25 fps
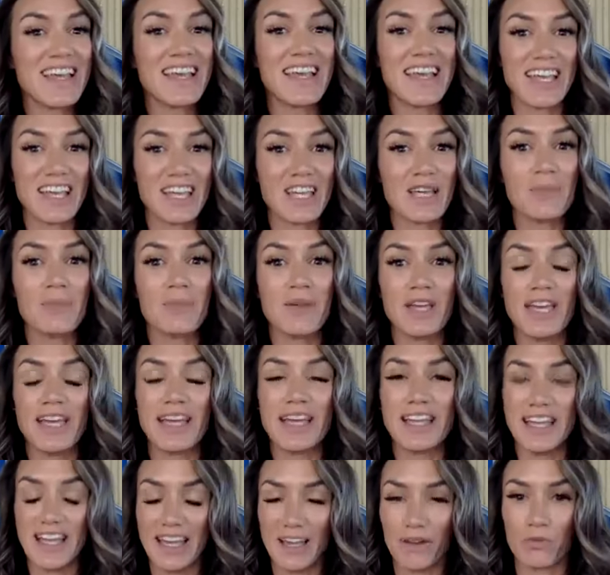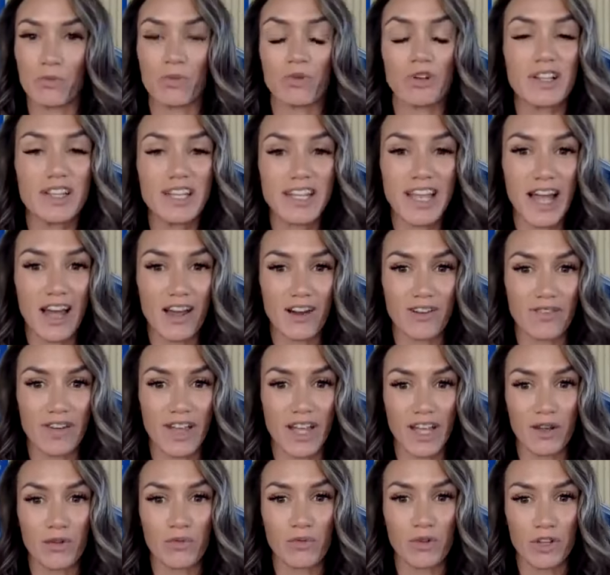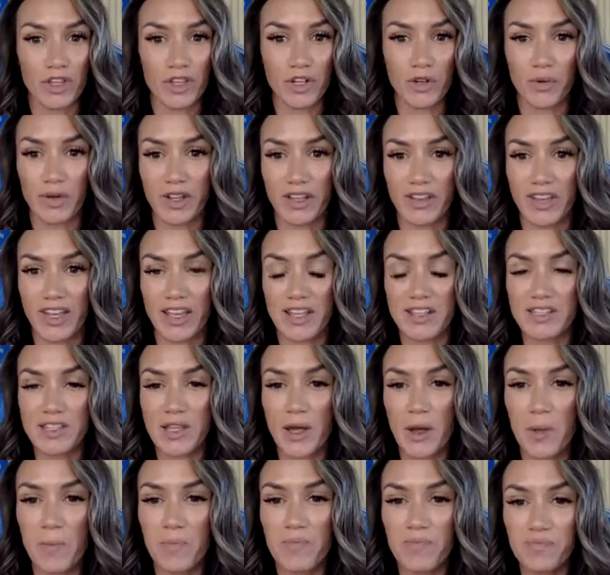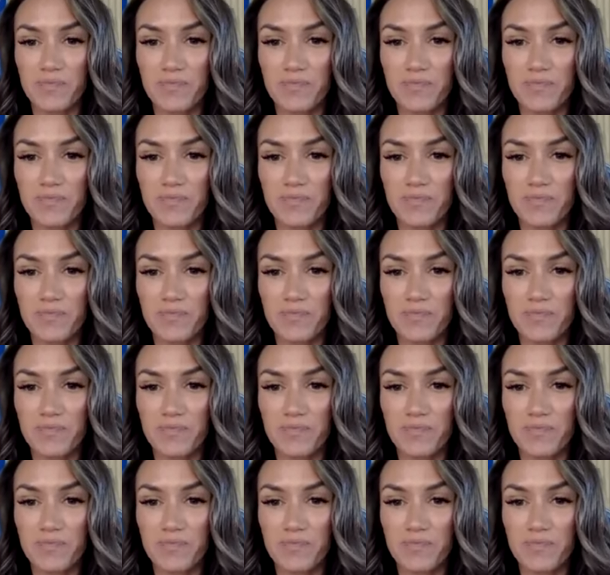it can get really out of hand really quickly. So,